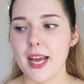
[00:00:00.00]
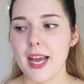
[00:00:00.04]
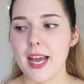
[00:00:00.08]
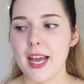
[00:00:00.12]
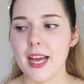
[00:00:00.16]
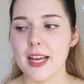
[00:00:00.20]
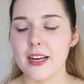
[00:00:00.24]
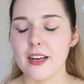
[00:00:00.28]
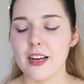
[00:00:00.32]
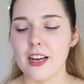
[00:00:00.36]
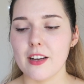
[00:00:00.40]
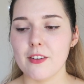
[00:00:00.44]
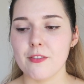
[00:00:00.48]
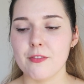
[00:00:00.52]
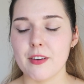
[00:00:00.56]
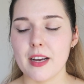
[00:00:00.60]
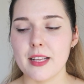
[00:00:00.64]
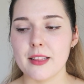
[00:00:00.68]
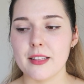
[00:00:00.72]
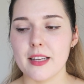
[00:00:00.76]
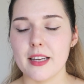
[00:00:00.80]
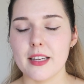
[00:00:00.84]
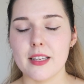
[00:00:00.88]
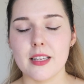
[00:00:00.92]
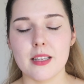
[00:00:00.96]
and I
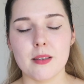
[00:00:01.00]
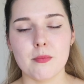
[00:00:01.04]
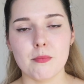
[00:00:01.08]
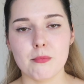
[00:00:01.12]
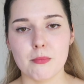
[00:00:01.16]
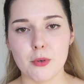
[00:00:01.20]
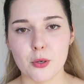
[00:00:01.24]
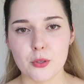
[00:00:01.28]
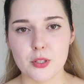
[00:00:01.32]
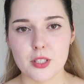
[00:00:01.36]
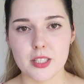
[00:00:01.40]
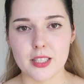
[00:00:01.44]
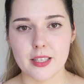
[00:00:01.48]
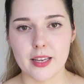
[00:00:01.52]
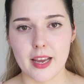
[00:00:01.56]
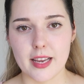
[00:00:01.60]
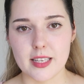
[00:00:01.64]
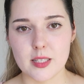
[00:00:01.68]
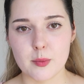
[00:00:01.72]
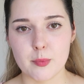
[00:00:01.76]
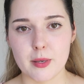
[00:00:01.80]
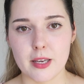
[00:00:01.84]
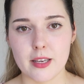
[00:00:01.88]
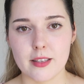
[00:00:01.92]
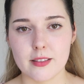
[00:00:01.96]
find that in most
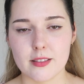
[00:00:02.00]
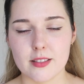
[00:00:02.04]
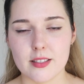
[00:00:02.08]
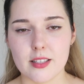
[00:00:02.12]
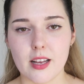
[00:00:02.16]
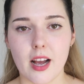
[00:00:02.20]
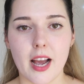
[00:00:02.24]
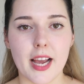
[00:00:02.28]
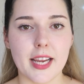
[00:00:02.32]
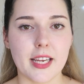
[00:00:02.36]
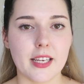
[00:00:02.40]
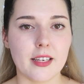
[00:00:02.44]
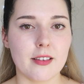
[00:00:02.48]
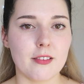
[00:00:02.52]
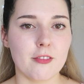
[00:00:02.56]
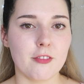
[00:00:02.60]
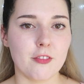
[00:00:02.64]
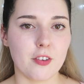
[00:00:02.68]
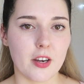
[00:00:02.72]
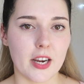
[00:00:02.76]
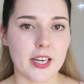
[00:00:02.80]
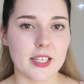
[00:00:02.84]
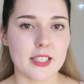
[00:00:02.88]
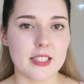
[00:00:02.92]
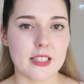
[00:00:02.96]
aspects I can
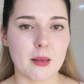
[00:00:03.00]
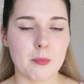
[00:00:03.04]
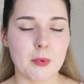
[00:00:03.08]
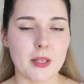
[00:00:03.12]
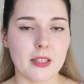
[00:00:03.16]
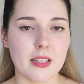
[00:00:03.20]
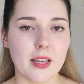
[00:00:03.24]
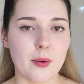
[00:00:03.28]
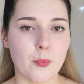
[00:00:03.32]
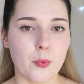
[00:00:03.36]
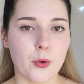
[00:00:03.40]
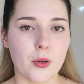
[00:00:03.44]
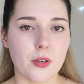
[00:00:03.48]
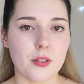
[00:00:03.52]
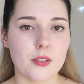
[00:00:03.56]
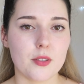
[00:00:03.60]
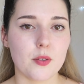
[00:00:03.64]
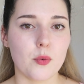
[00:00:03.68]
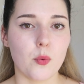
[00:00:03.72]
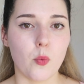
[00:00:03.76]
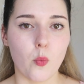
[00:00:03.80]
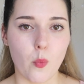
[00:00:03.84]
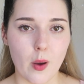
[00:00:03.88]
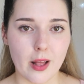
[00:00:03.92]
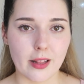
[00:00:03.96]
find something that
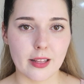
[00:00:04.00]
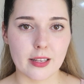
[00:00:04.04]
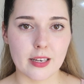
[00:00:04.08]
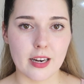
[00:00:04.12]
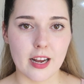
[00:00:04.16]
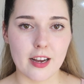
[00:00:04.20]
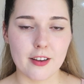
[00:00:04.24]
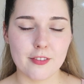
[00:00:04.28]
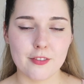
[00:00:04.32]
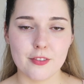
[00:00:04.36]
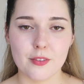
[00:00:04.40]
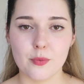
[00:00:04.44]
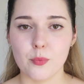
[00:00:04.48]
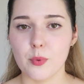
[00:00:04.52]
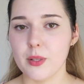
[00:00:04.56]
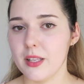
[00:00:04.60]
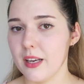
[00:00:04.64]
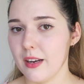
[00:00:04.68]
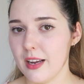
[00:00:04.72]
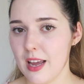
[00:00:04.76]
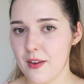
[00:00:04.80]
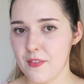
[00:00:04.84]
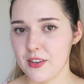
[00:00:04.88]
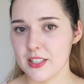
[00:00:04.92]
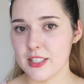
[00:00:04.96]
works well enough
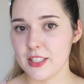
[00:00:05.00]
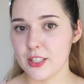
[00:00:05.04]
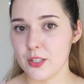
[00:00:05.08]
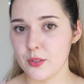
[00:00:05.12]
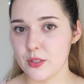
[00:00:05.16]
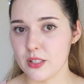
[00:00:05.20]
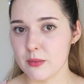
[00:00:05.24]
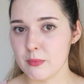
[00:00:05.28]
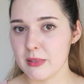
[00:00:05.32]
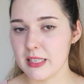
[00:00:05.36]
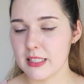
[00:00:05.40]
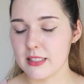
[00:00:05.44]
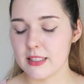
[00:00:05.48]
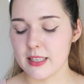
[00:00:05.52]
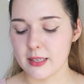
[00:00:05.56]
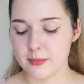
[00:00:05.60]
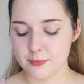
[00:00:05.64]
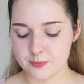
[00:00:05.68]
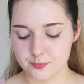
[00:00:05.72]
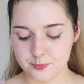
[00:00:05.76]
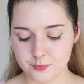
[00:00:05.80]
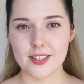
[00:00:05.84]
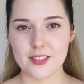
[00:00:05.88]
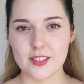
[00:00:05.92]
without having to use a mixer.